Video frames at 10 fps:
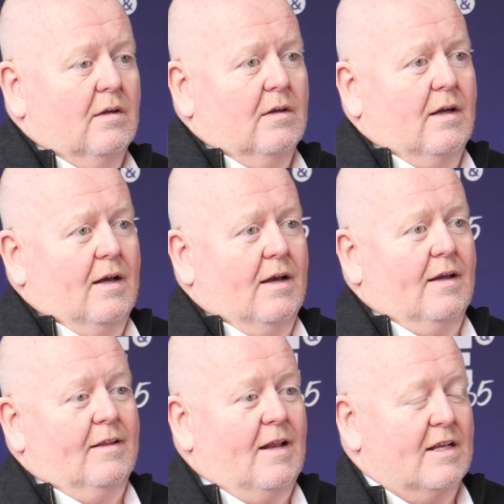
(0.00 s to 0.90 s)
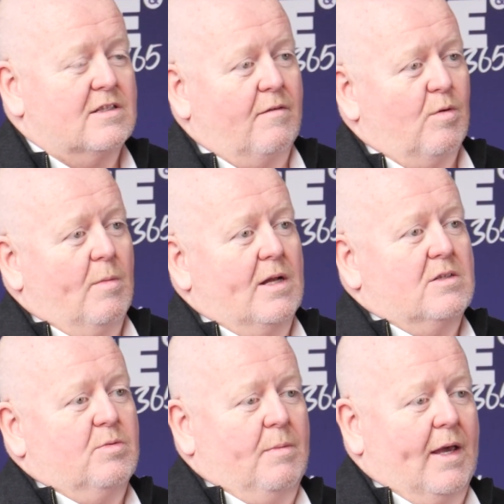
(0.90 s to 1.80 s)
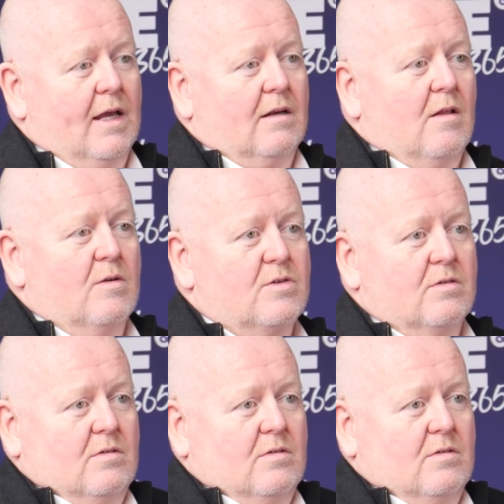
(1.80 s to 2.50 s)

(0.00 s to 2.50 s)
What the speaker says: in the next several months. We may get closer